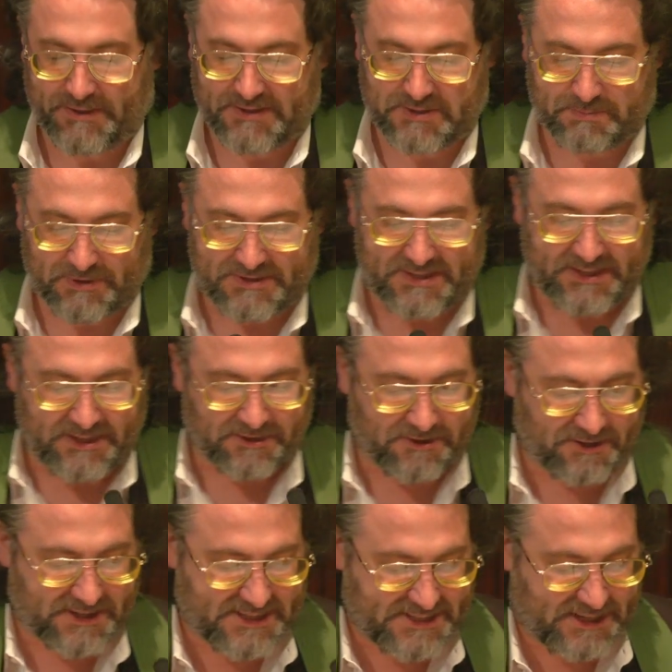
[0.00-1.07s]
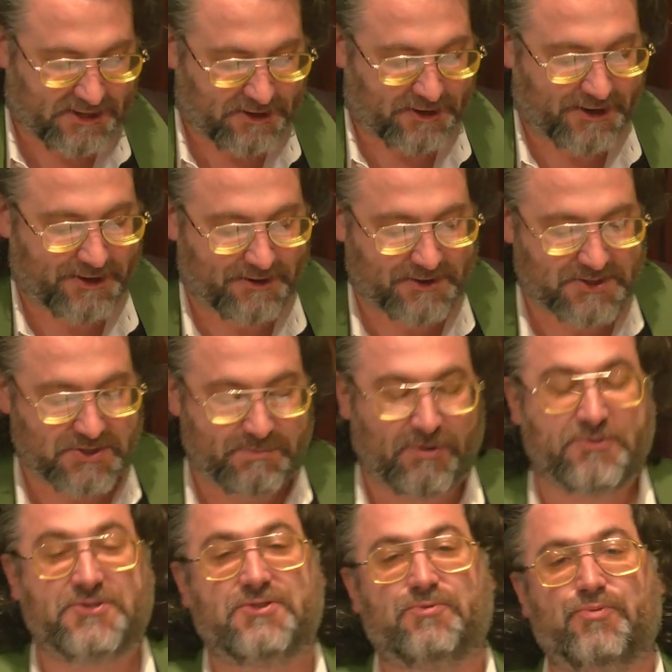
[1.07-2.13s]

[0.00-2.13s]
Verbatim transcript: but this particular accelerator is supposed